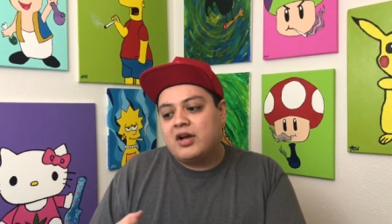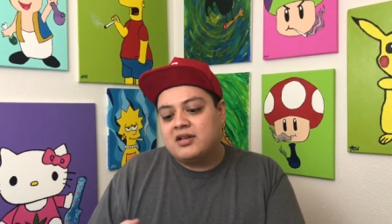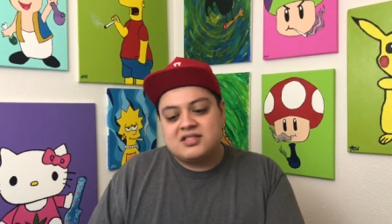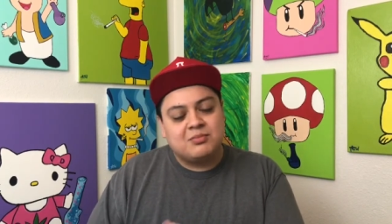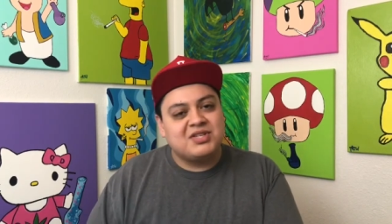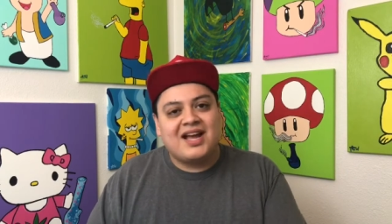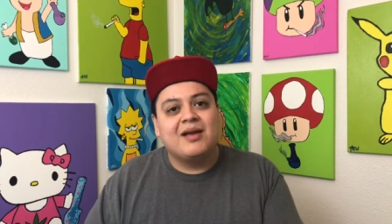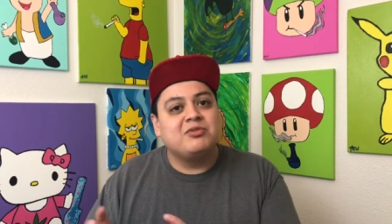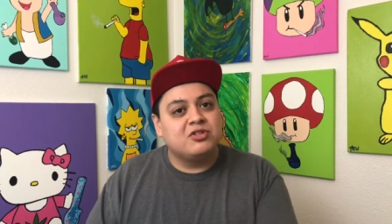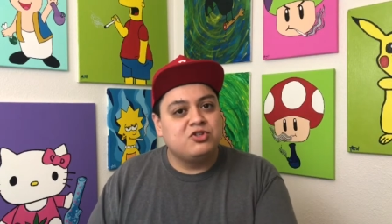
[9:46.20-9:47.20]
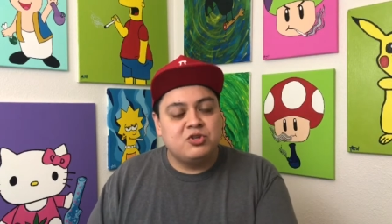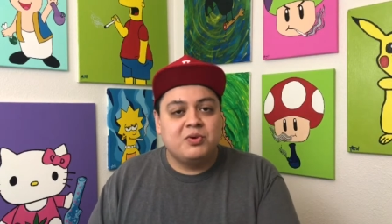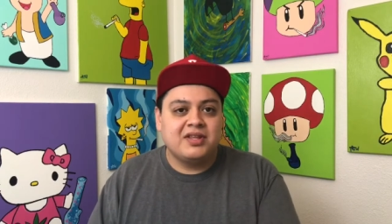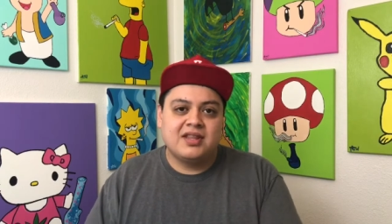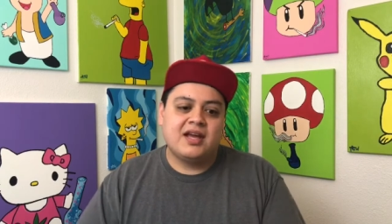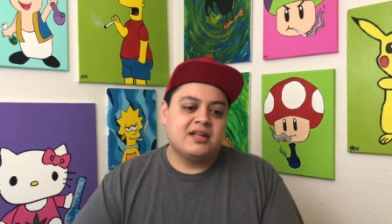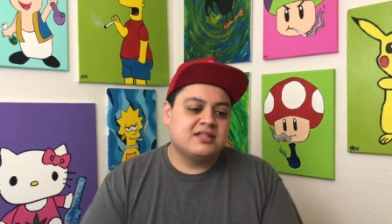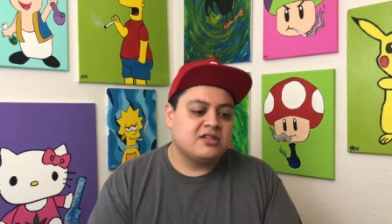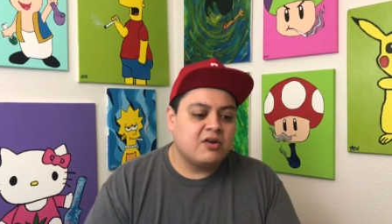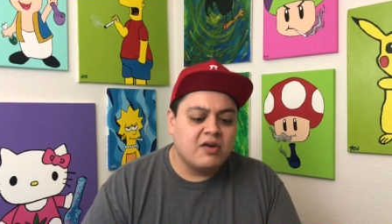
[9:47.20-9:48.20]
some time to doing that.
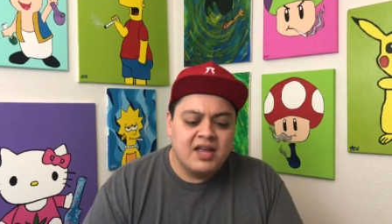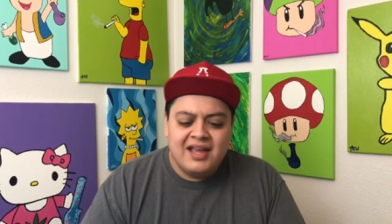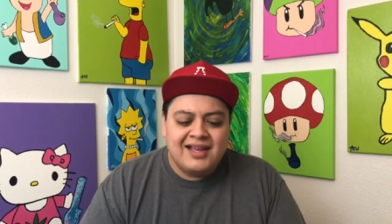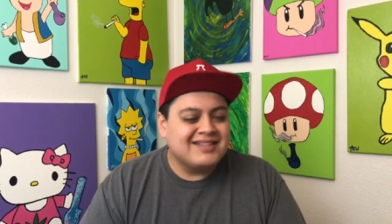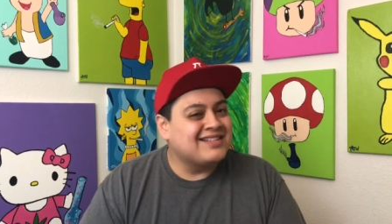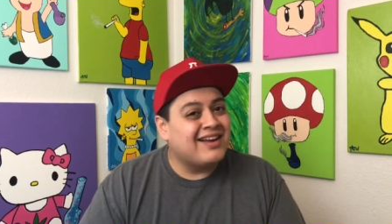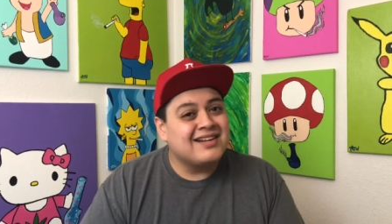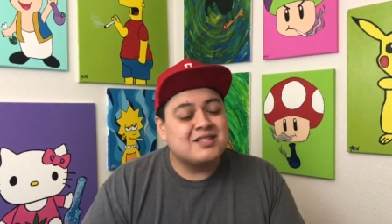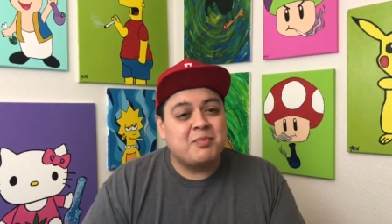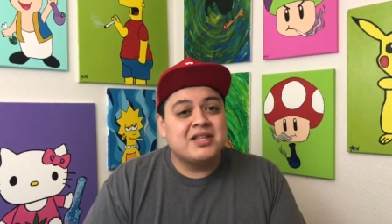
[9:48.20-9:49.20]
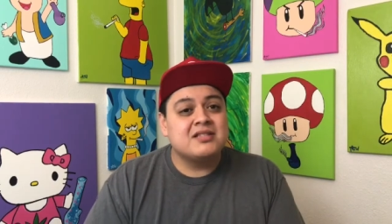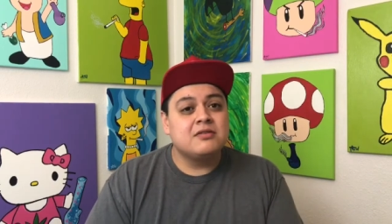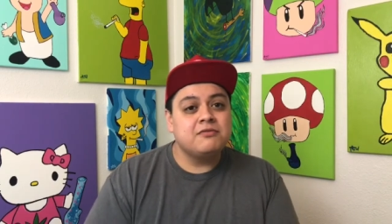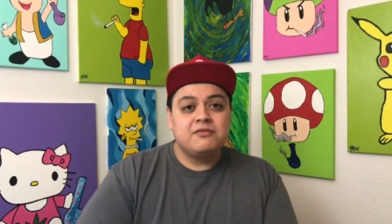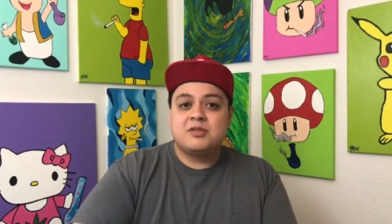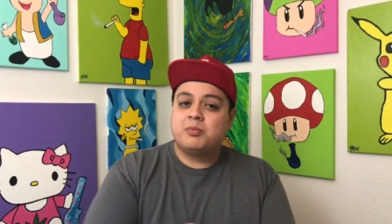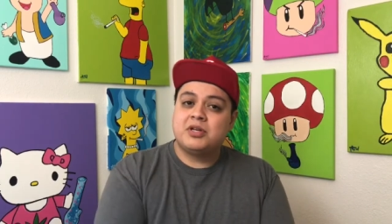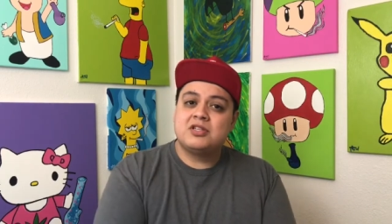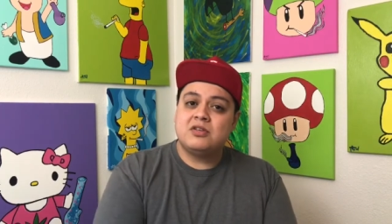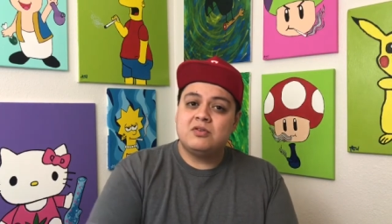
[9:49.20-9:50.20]
So it's not expensive, to put
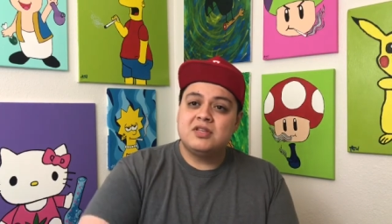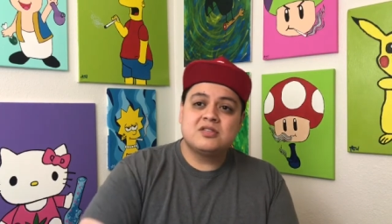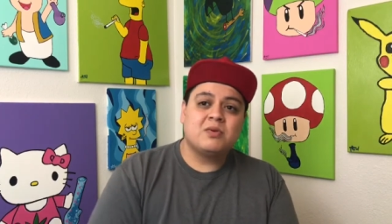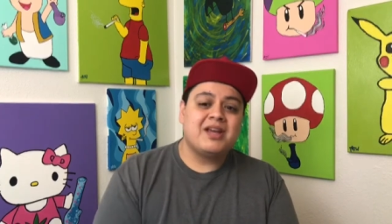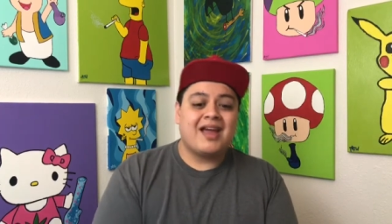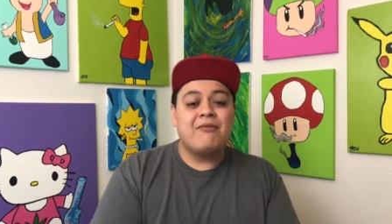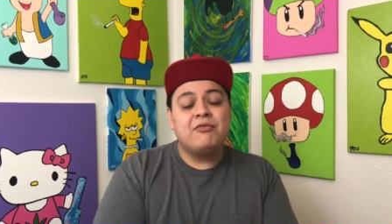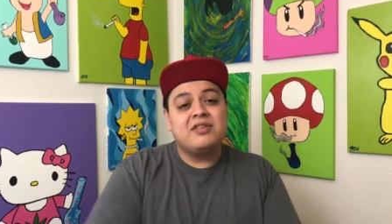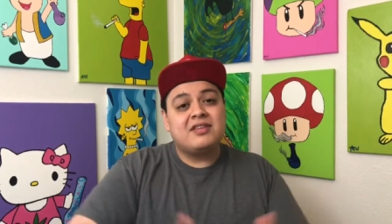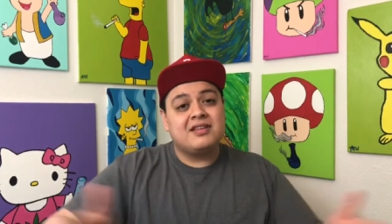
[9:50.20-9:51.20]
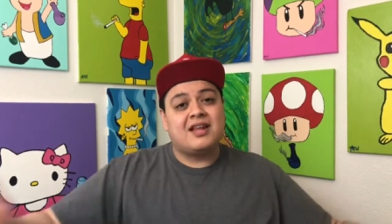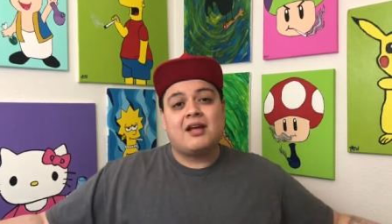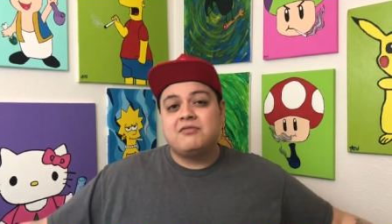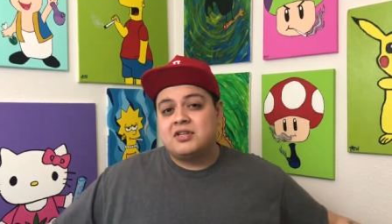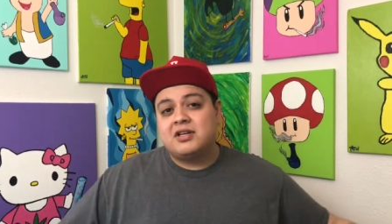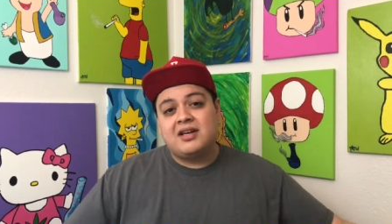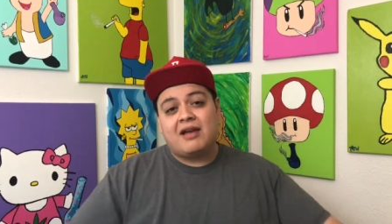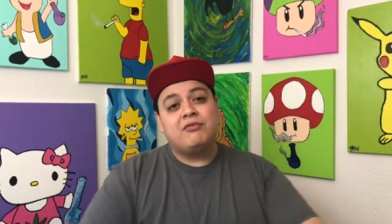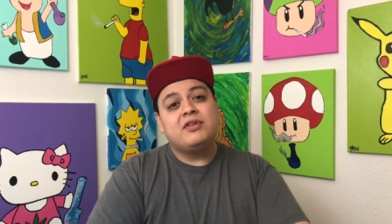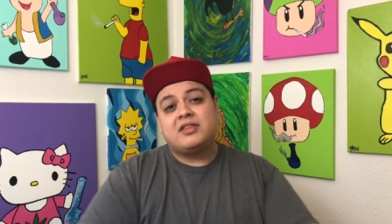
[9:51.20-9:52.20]
it to you this way. Everything that I've done,
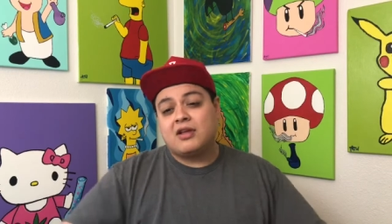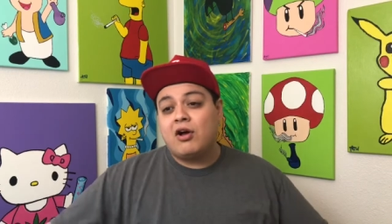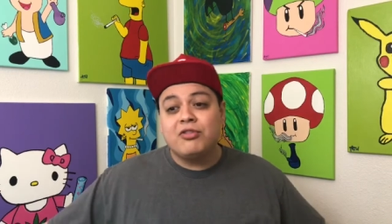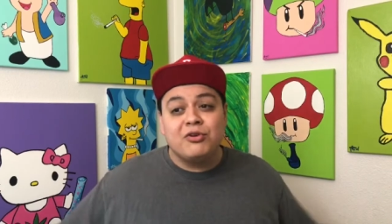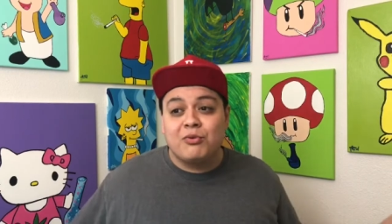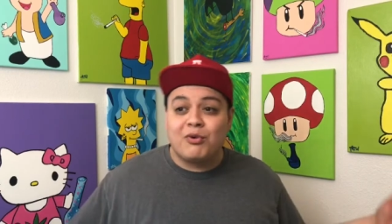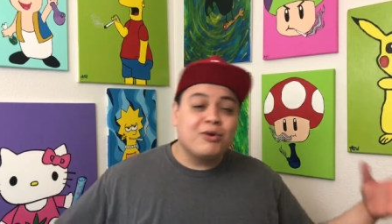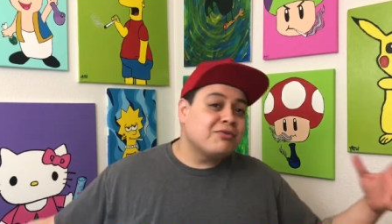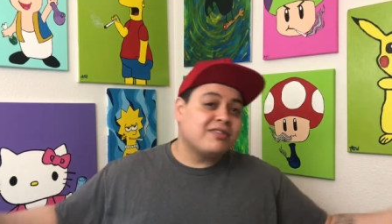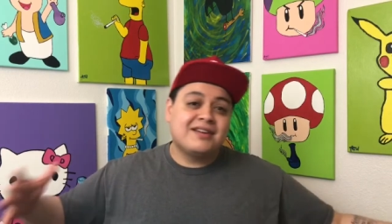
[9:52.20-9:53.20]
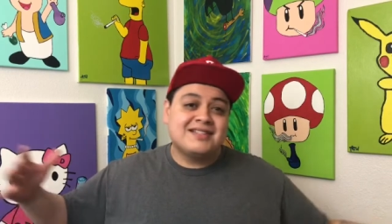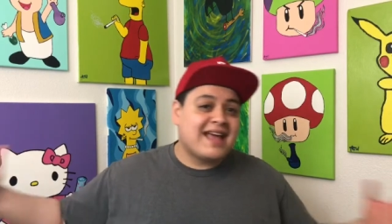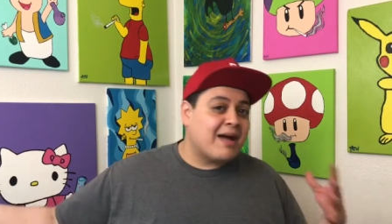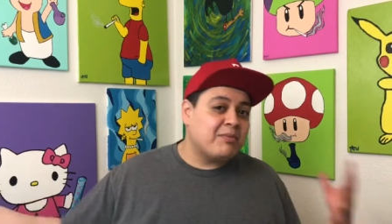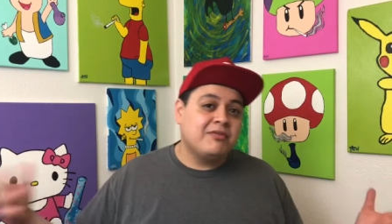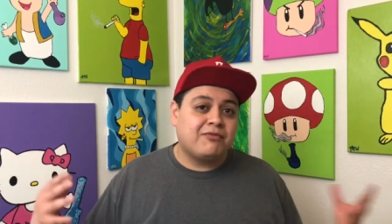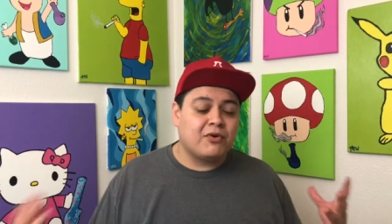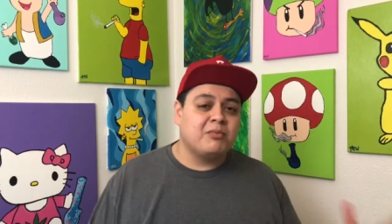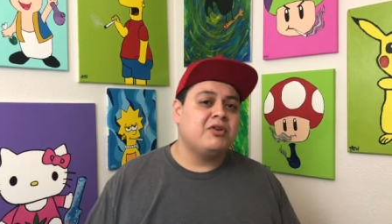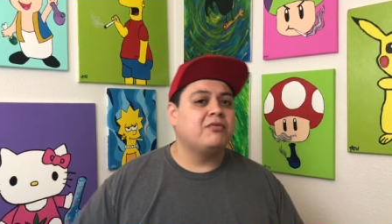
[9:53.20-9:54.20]
all the growth that has happened
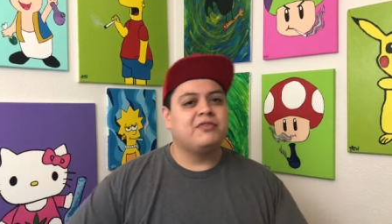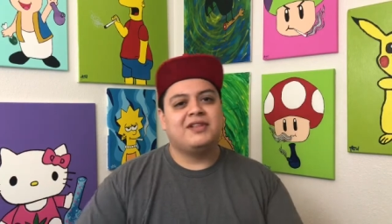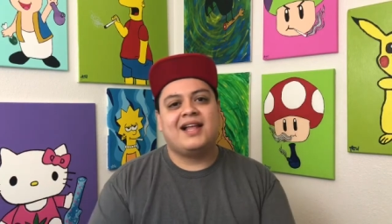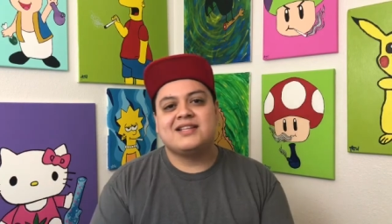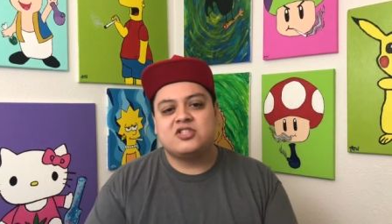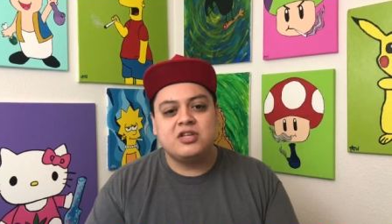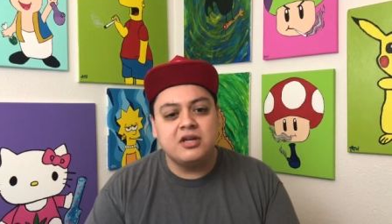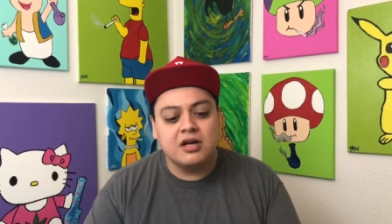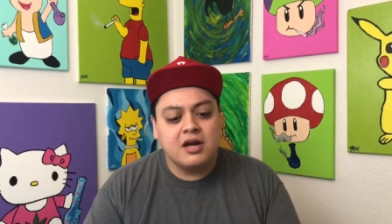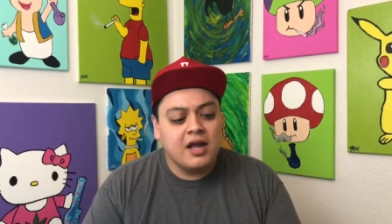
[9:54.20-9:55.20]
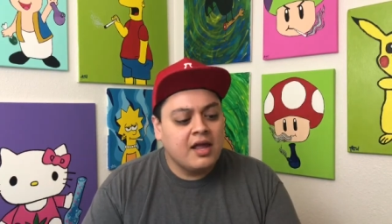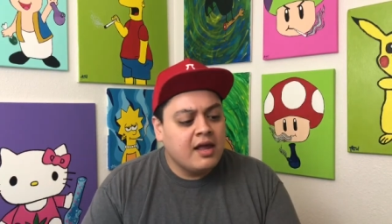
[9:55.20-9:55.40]
for me over the last year,